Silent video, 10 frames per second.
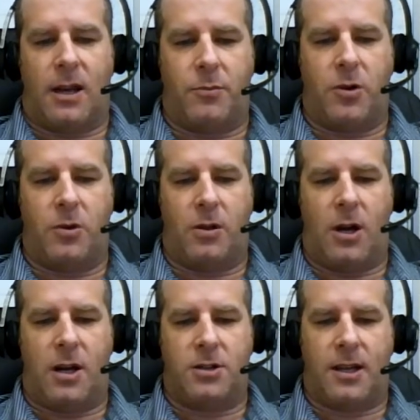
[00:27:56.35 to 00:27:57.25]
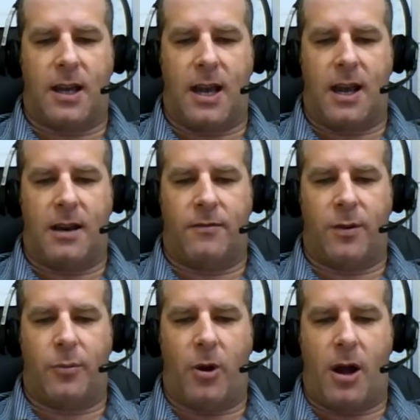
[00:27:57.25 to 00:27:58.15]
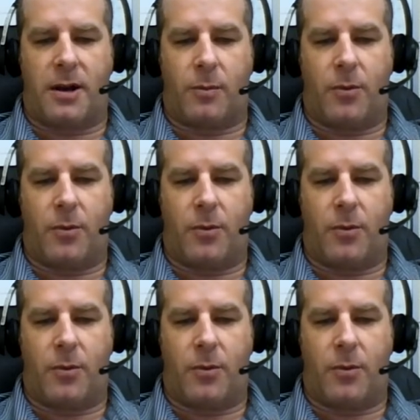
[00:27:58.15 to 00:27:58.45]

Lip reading: immunologic, and fibrotic